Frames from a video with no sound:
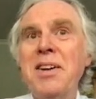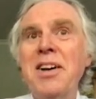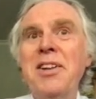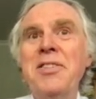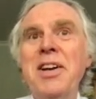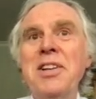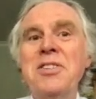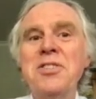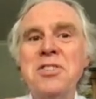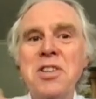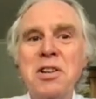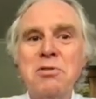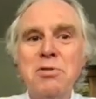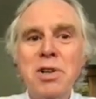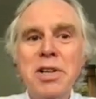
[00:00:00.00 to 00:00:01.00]
and that has
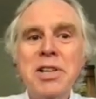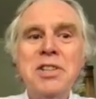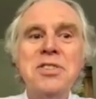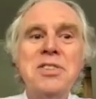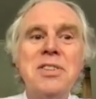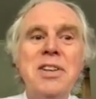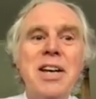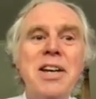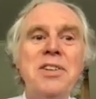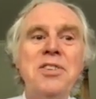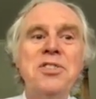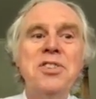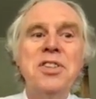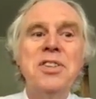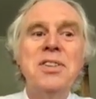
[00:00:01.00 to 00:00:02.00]
then released
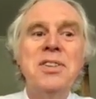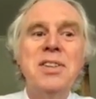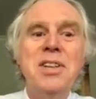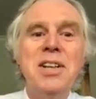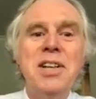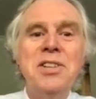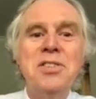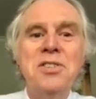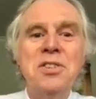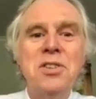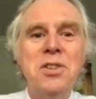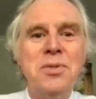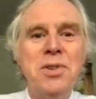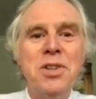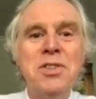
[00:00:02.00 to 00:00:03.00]
energy into the
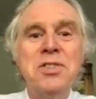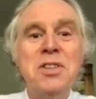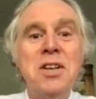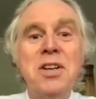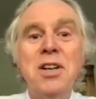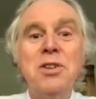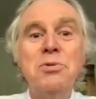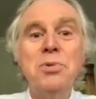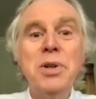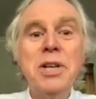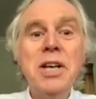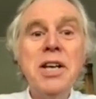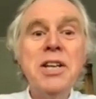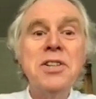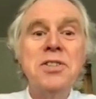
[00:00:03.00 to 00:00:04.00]
universe and
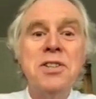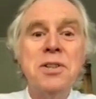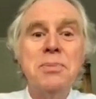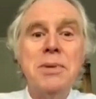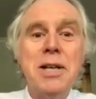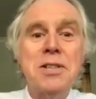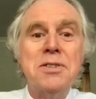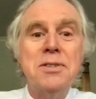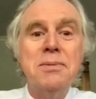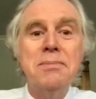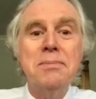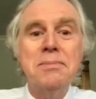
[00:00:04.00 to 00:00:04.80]
reheated matter.